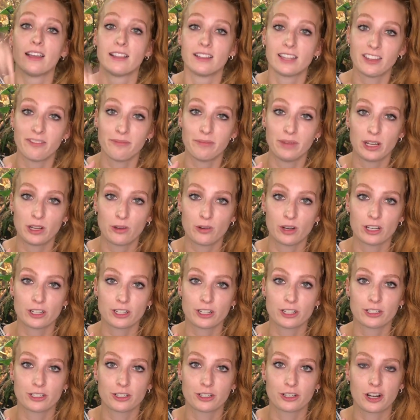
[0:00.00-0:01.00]
Leave me any
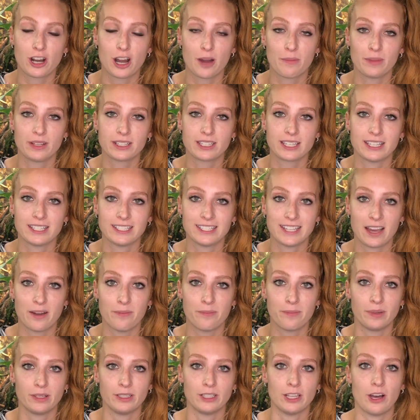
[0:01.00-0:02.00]
questions or comments
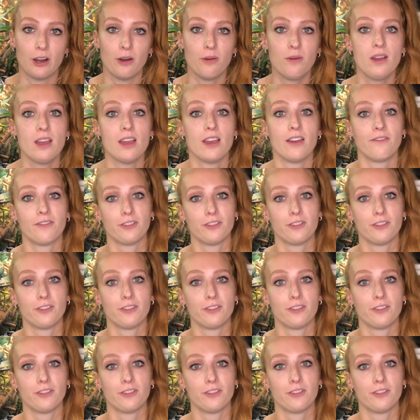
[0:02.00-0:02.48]
down below.